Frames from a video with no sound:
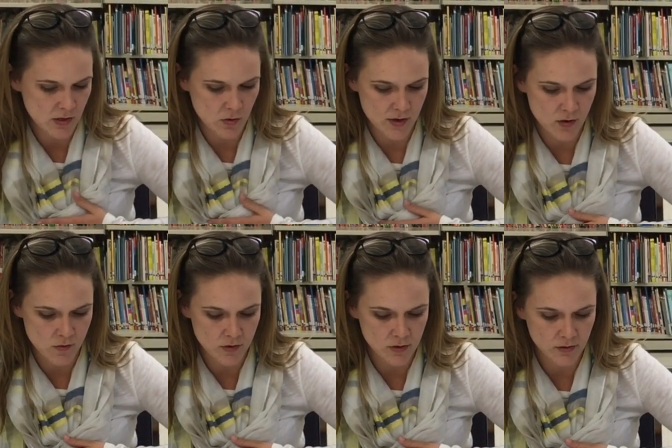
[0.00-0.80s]
and going
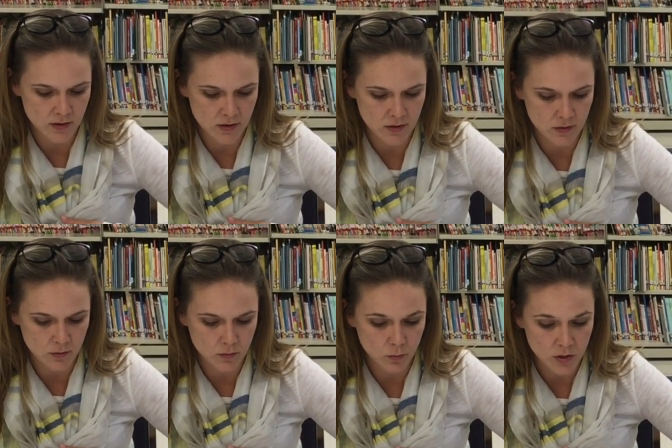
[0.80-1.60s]
over the
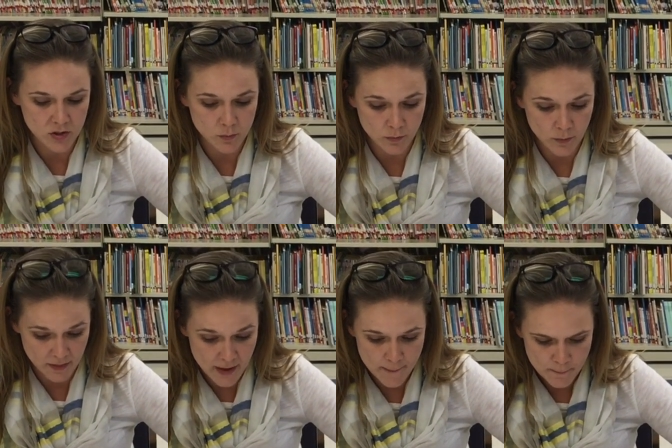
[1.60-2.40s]
words with
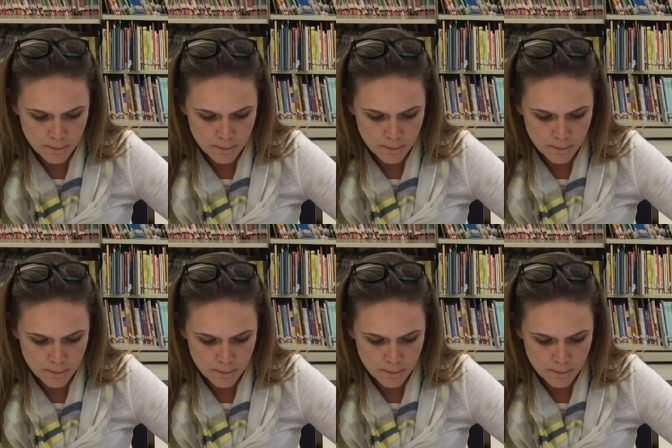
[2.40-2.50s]
him.